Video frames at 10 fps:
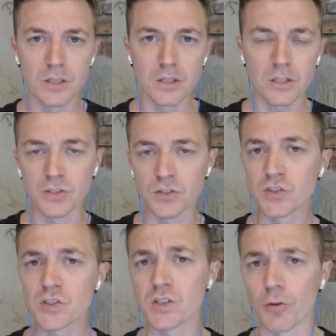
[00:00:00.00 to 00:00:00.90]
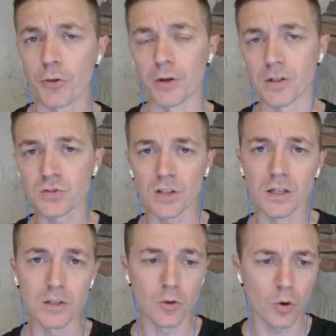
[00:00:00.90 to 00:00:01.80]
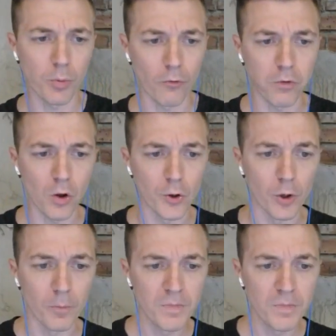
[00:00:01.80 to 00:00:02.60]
consistent things in your portfolio.